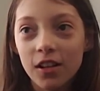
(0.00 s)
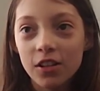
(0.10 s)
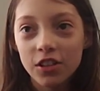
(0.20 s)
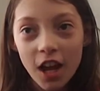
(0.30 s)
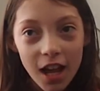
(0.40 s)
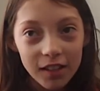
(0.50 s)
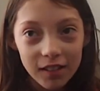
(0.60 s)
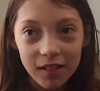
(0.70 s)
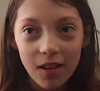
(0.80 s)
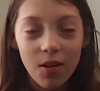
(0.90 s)

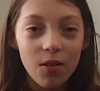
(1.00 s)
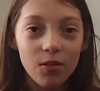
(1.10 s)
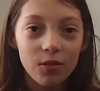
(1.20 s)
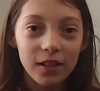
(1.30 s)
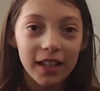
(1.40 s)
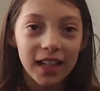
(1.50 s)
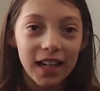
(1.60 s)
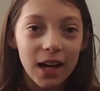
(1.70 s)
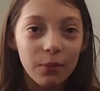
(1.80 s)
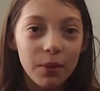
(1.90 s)
just so it can help